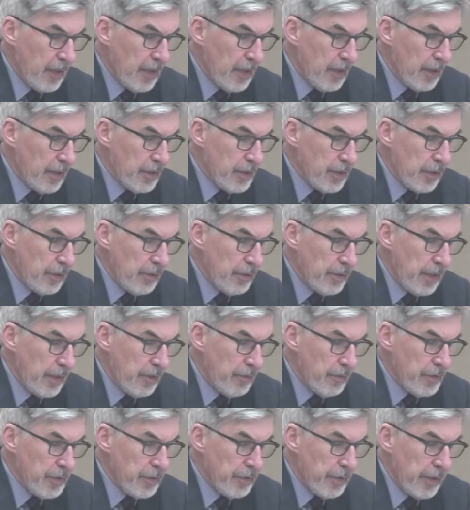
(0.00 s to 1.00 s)
excluding
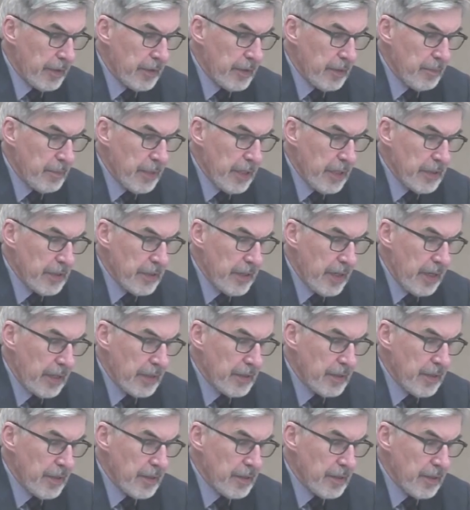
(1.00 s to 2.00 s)
restricted bus
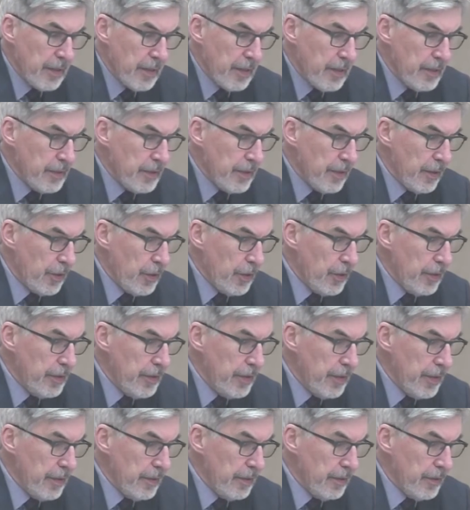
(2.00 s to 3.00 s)
access lanes that could
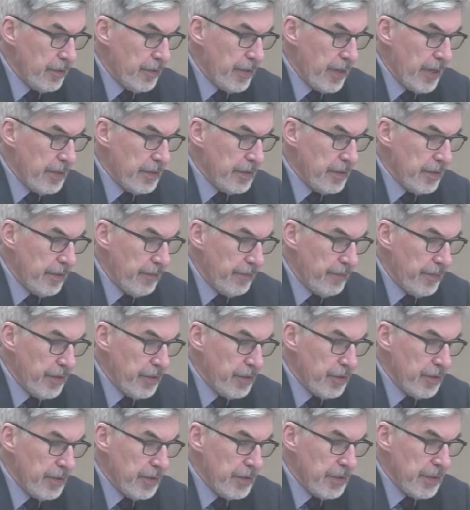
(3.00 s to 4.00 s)
yield transit
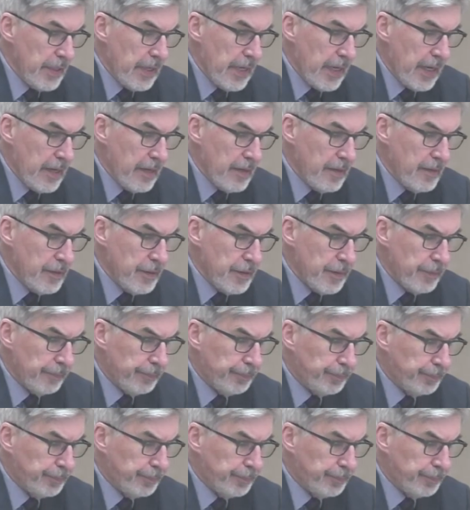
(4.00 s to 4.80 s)
efficiency gains.